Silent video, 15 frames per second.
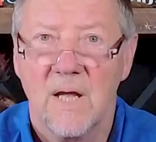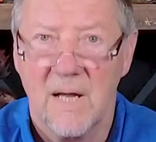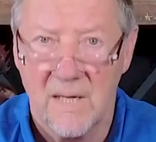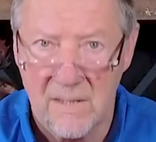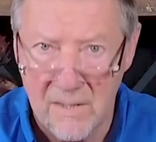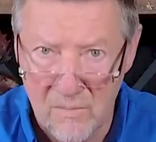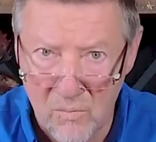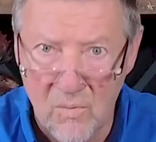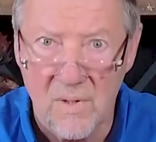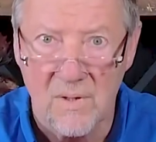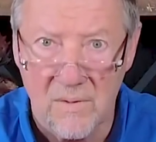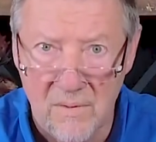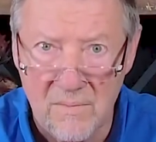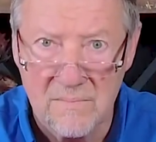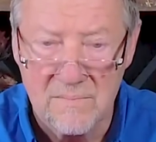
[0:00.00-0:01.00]
and it
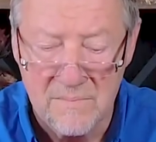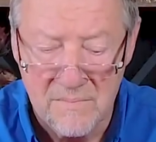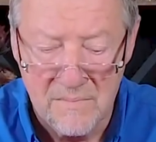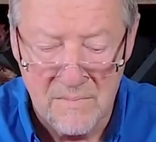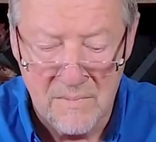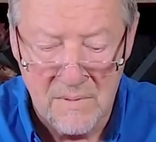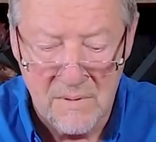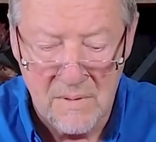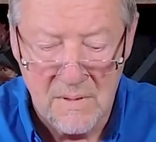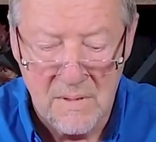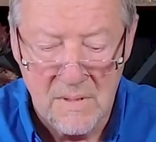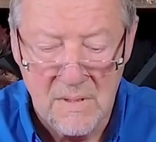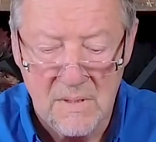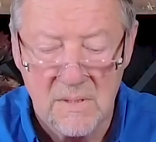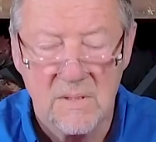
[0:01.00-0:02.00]
will,
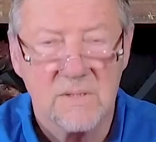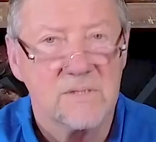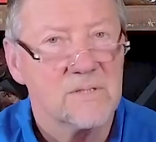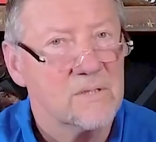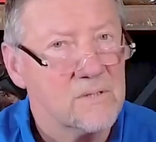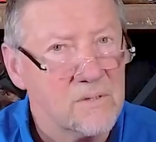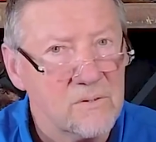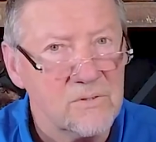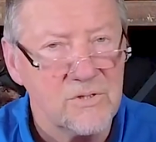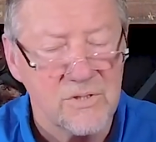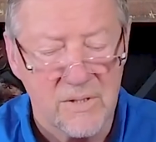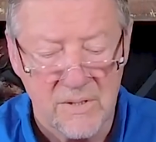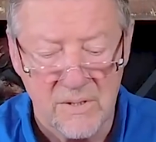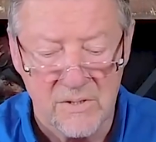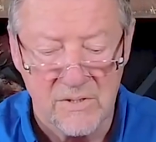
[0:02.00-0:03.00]
the
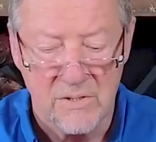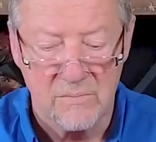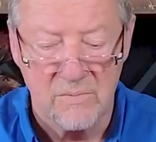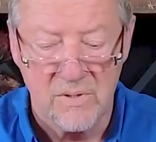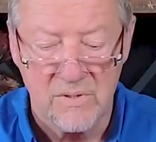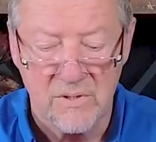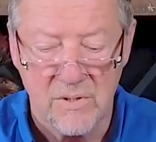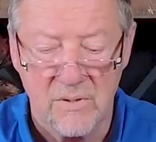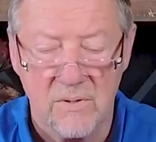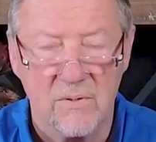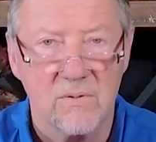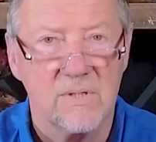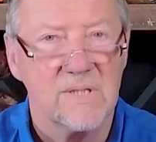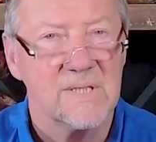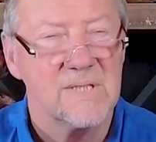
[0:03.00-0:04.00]
solution is to
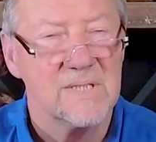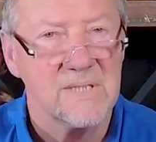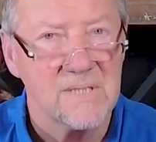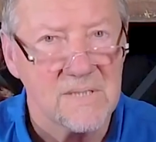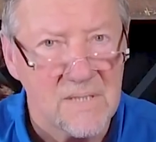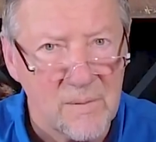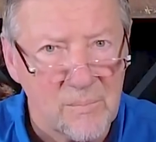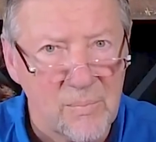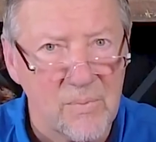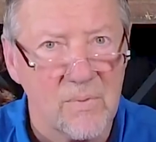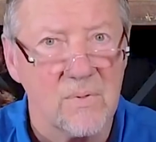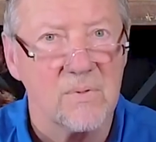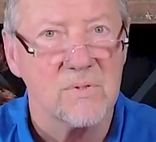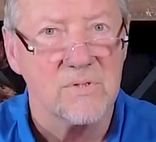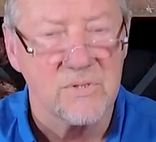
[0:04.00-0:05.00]
return to the
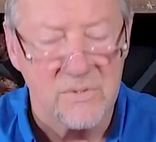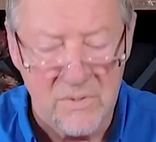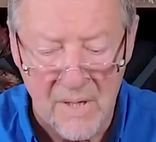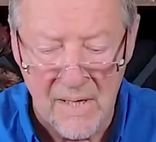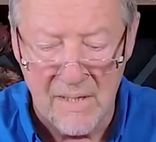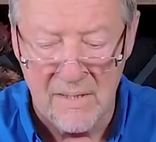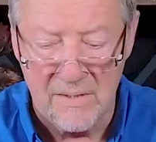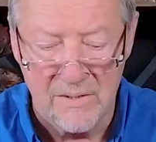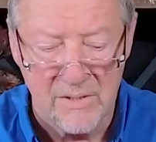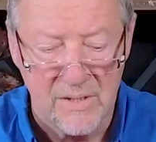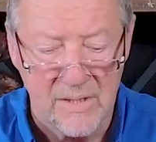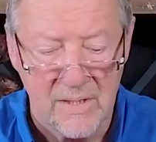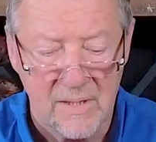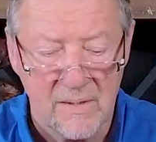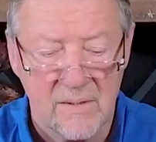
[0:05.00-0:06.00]
simple
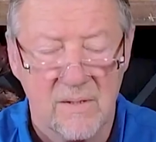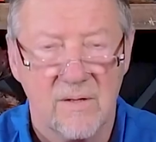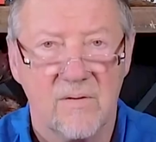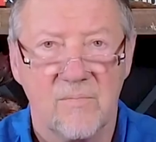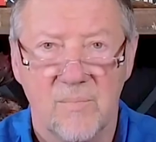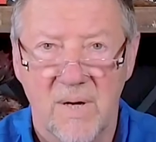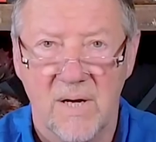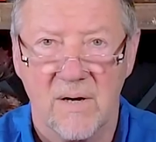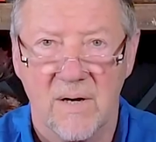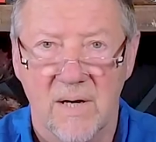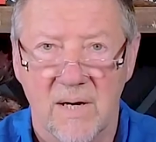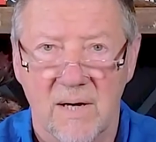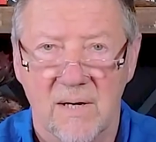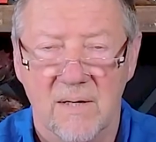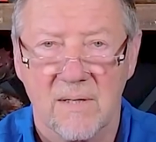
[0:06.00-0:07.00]
strategy of
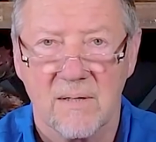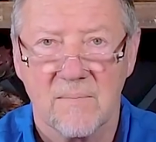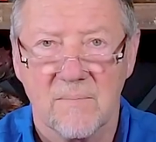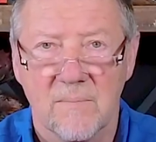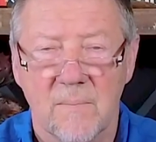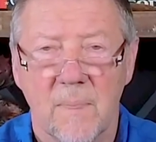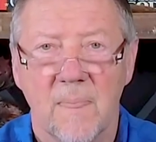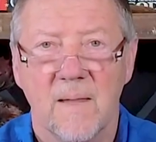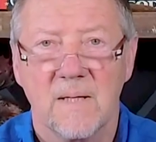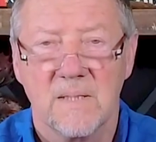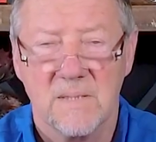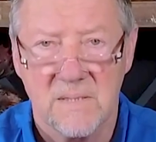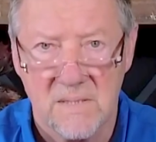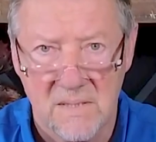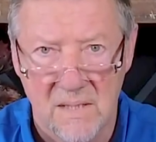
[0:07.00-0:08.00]
Mary.
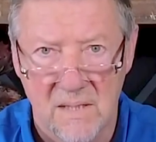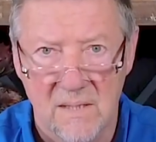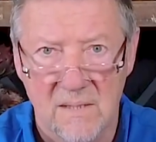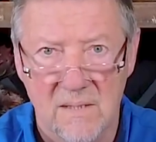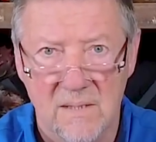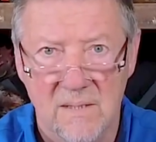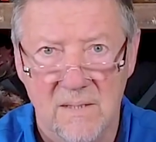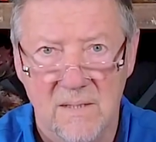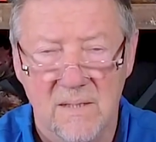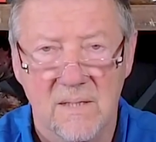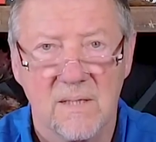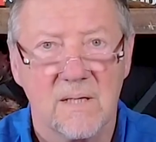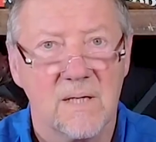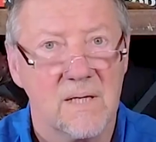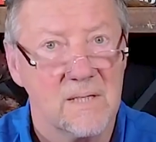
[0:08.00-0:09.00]
Sit
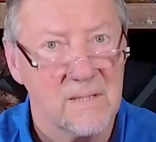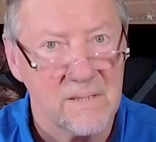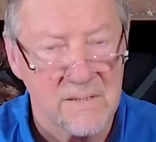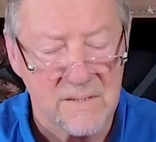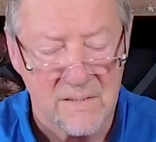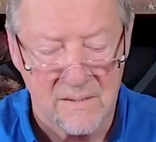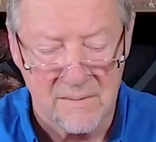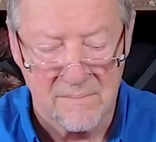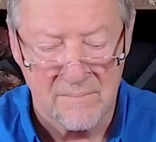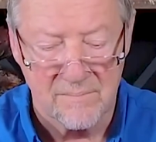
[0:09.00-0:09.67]
and listen.